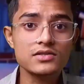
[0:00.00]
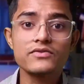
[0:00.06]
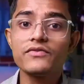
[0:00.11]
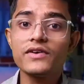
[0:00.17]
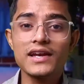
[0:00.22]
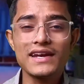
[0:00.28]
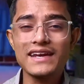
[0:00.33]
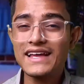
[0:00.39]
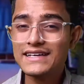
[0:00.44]

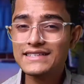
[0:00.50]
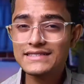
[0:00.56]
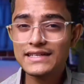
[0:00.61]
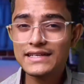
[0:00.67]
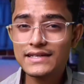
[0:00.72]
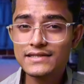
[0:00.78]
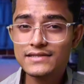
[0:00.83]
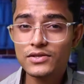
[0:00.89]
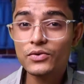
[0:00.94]
Well, next
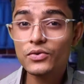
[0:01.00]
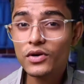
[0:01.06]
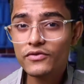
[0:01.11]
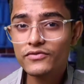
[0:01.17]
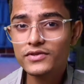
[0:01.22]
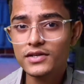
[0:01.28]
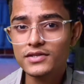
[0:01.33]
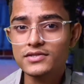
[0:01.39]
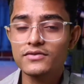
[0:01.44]
thing is rule of
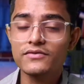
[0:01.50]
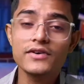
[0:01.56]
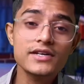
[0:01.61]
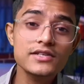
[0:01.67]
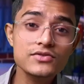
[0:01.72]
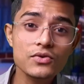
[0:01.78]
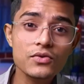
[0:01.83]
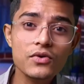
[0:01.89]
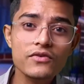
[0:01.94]
thirds. What
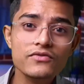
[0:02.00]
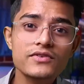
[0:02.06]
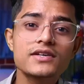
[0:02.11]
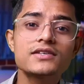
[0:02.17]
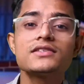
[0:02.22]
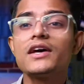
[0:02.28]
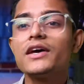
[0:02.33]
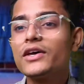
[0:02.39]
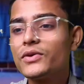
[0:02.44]
is rule of
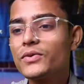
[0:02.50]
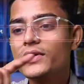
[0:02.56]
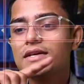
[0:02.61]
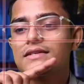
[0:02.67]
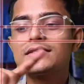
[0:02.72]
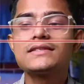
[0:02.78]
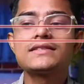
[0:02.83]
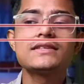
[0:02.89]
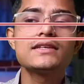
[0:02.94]
third? You
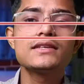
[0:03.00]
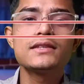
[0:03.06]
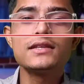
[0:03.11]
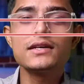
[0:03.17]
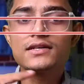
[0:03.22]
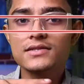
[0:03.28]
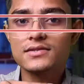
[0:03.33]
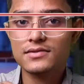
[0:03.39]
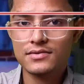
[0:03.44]
can see
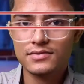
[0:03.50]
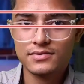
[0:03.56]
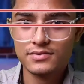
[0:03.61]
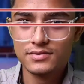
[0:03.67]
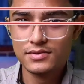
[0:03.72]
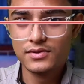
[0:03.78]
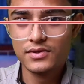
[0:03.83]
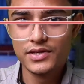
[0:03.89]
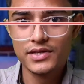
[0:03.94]
this.
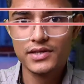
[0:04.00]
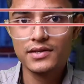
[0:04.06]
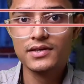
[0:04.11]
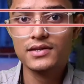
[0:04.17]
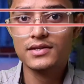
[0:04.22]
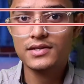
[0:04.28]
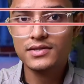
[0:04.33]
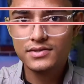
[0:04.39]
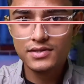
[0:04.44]
Okay,
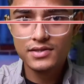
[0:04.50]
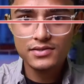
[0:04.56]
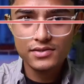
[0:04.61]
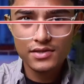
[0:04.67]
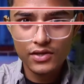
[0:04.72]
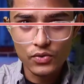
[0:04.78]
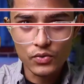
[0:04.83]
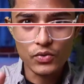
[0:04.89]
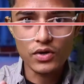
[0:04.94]
this is
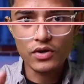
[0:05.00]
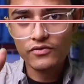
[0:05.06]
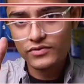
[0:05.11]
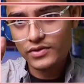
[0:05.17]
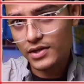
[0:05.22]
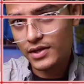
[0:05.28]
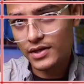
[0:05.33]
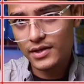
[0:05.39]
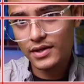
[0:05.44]
the rule of
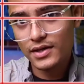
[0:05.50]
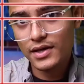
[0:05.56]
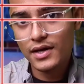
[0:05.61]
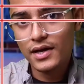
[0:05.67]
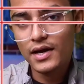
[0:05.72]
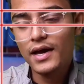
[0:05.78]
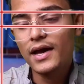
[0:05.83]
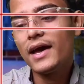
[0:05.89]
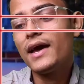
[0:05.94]
third.
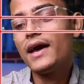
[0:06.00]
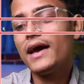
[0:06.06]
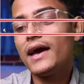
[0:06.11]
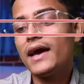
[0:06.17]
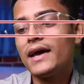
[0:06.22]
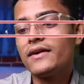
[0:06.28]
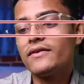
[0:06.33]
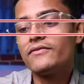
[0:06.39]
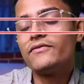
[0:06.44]

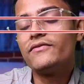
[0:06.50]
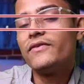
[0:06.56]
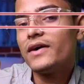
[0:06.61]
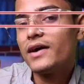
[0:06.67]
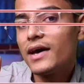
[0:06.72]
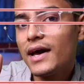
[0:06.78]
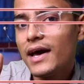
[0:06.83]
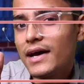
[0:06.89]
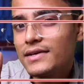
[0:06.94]
And
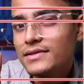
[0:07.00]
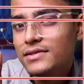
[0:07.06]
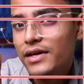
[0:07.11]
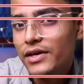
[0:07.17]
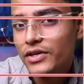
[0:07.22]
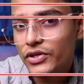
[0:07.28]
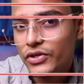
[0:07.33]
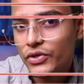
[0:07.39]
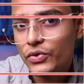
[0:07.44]
as a
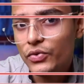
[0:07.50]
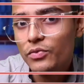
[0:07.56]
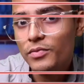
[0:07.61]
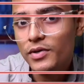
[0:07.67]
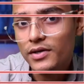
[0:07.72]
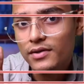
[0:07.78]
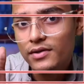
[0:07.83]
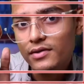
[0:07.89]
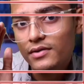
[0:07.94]

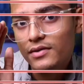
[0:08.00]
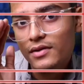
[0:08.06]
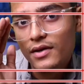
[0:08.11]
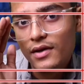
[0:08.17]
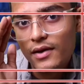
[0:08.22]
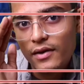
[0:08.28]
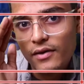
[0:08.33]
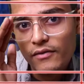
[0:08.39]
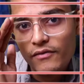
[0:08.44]
human,
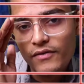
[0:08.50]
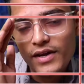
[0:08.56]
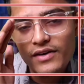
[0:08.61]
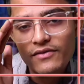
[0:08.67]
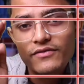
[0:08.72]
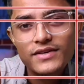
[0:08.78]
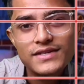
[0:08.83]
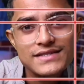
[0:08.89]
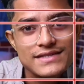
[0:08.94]

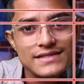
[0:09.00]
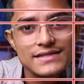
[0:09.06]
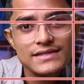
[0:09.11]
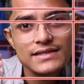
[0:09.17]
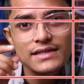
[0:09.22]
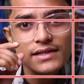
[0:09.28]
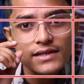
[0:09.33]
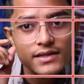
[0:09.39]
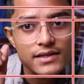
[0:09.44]
when we
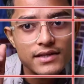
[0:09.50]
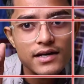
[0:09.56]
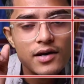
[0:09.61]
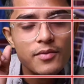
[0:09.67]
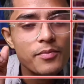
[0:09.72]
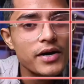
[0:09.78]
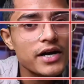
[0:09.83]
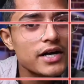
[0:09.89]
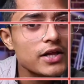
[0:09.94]
see a
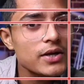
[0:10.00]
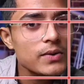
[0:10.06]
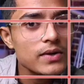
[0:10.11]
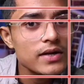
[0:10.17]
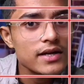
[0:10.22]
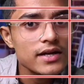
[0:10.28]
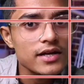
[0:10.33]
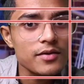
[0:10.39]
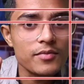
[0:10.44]

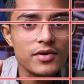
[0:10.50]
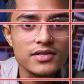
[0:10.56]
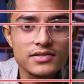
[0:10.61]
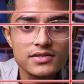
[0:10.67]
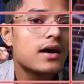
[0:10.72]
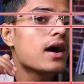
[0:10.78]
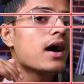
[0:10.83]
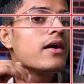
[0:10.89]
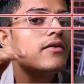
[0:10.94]
particular image,
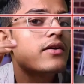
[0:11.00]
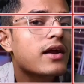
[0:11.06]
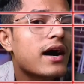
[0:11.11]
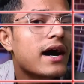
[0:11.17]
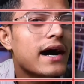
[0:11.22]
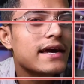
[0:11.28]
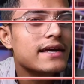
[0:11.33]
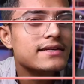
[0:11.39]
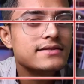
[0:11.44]
our
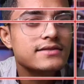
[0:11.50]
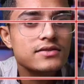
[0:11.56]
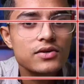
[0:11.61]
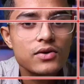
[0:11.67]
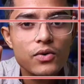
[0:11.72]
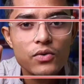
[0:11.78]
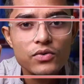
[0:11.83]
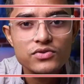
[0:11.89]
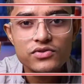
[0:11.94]
eyes
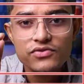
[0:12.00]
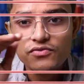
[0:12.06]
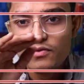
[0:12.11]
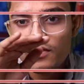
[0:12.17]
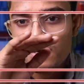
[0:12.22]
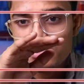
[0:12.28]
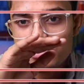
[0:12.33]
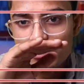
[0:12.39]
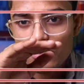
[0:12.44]
goes
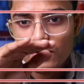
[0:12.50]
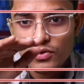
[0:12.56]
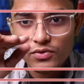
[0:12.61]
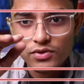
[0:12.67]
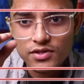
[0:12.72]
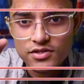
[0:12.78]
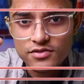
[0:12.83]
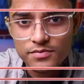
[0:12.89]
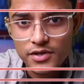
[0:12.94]
first onto
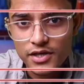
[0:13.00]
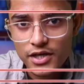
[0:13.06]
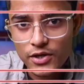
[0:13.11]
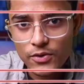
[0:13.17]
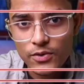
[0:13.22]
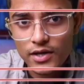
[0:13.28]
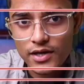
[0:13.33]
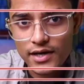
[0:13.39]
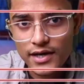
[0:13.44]
this
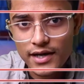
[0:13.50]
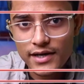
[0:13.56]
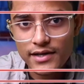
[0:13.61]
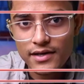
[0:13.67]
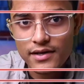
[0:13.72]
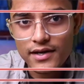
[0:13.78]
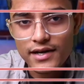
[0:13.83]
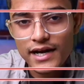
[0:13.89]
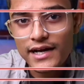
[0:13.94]
particular line
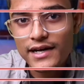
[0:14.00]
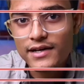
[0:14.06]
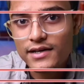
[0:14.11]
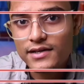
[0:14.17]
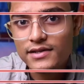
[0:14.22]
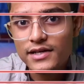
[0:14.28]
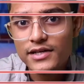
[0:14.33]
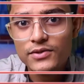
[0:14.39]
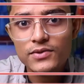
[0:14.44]
right here
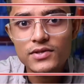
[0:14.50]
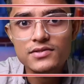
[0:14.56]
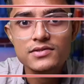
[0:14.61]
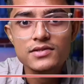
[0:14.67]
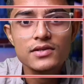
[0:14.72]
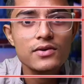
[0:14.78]
that you can see.